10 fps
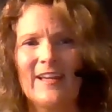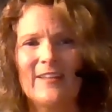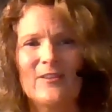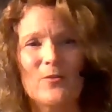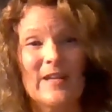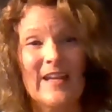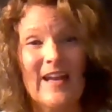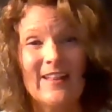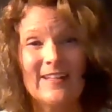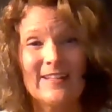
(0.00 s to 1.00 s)
and their
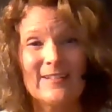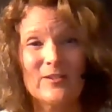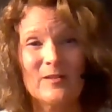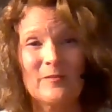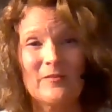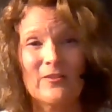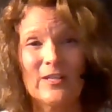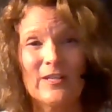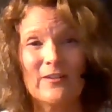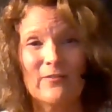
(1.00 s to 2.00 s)
reality is going to be
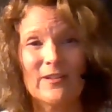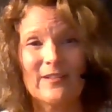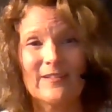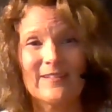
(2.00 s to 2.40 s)
very different.